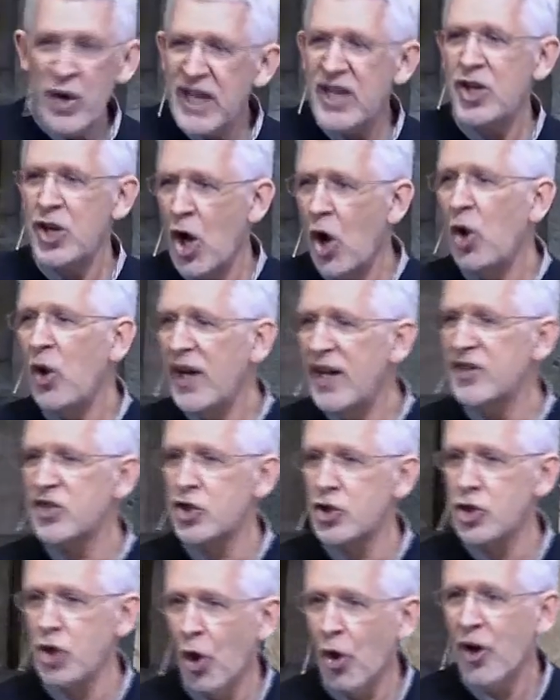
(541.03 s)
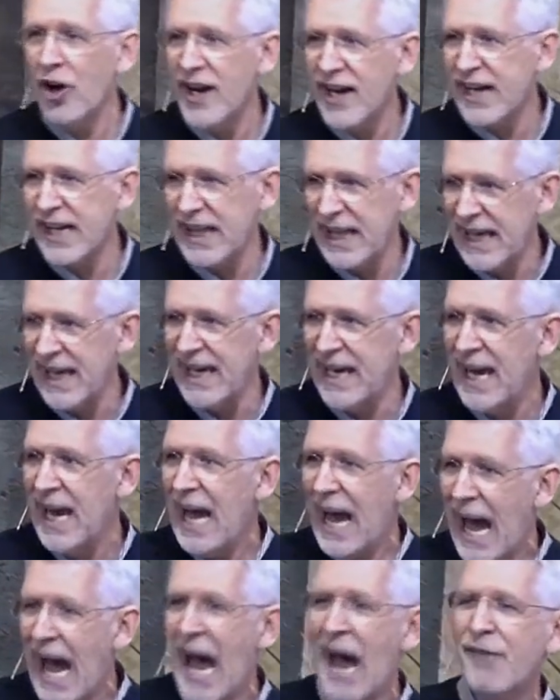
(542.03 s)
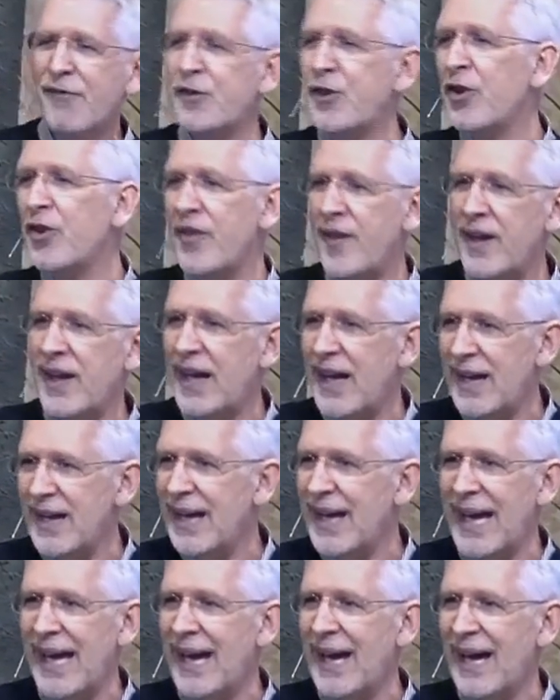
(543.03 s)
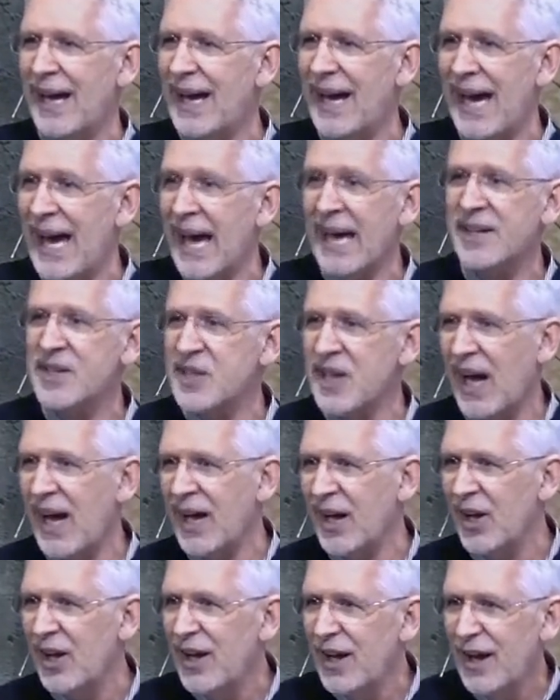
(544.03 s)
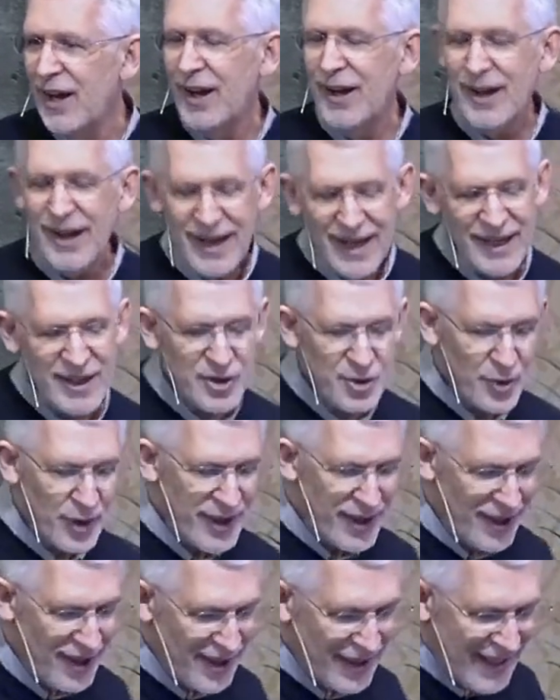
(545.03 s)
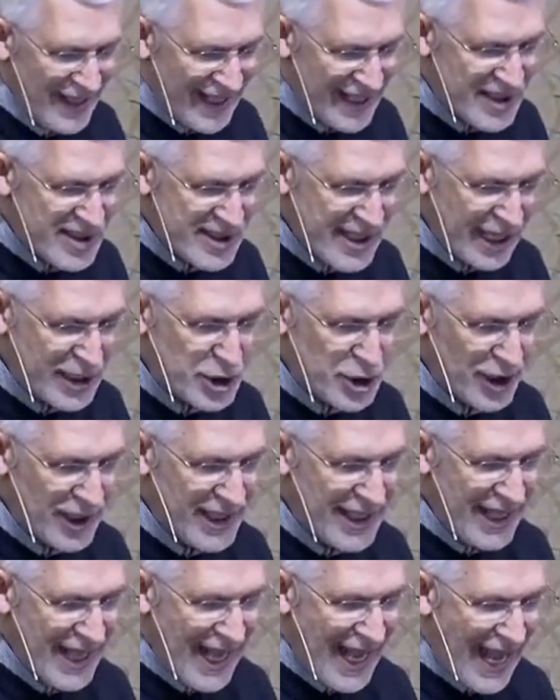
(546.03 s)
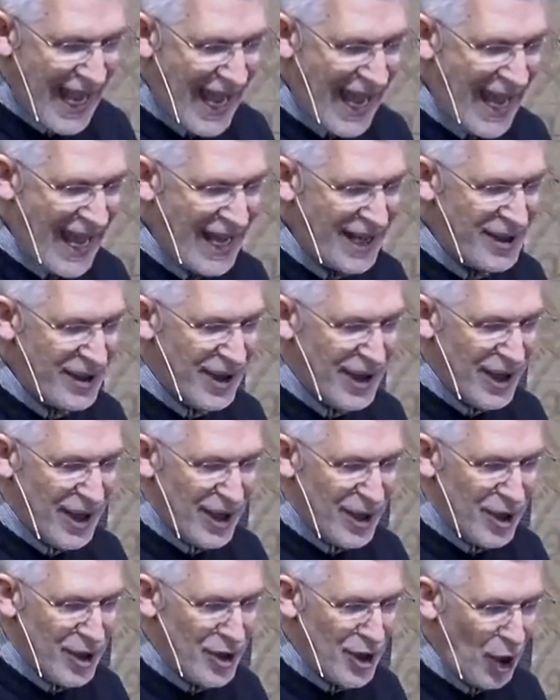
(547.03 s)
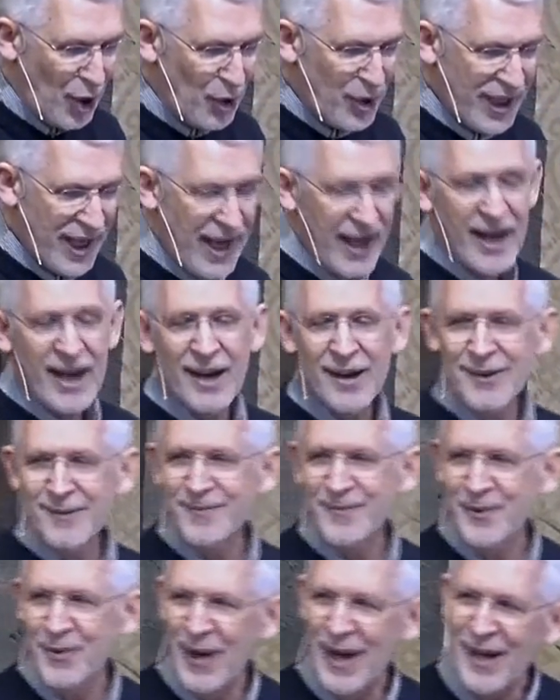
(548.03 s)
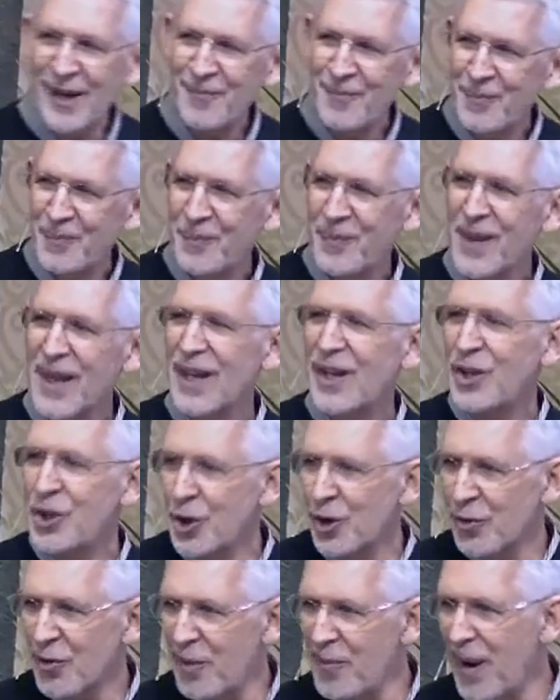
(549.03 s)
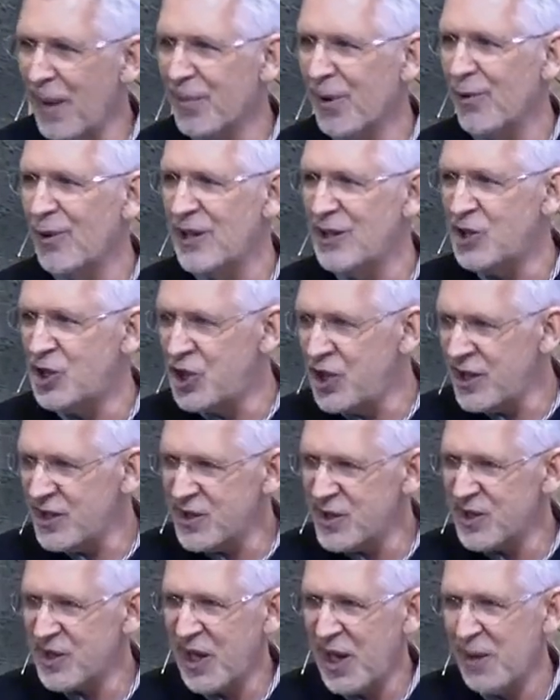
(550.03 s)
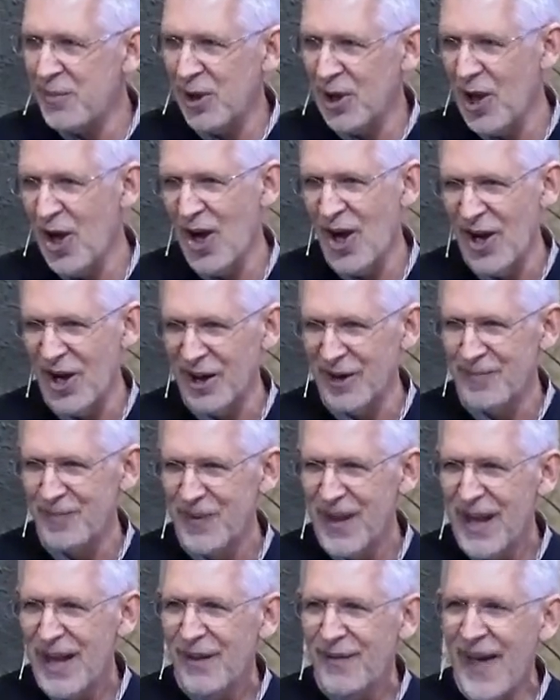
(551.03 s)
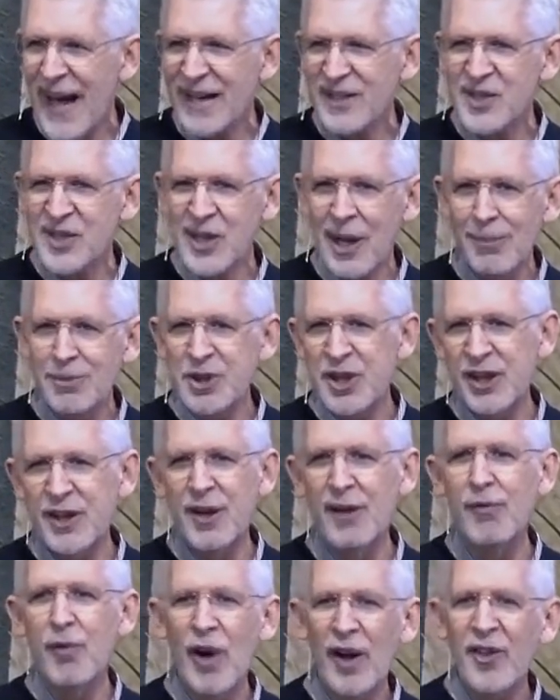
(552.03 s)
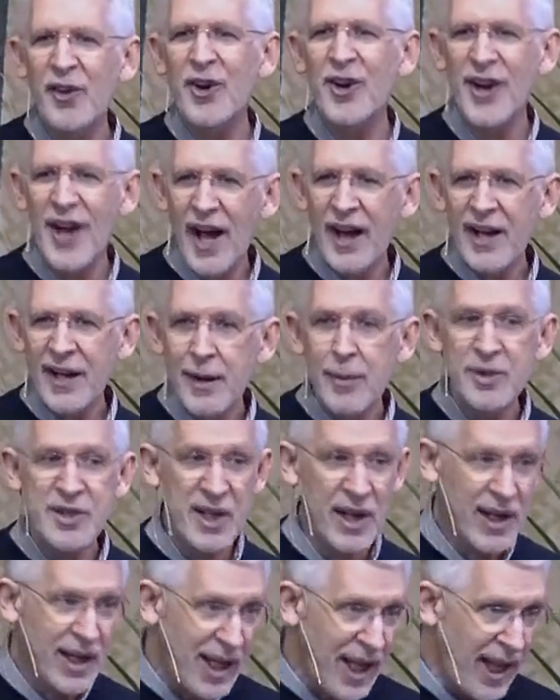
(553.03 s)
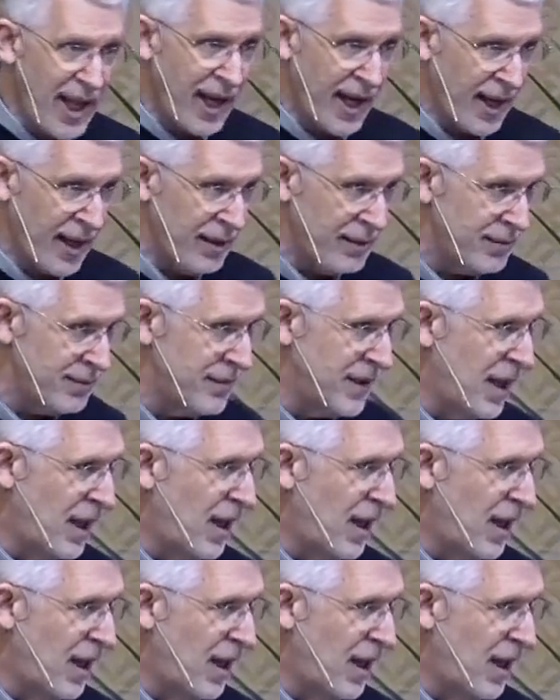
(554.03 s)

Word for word: we know historically, after the uh, exile, Israel essentially had no king? Well, you'll remember when Jesus came along, that subject of whether or not he was a king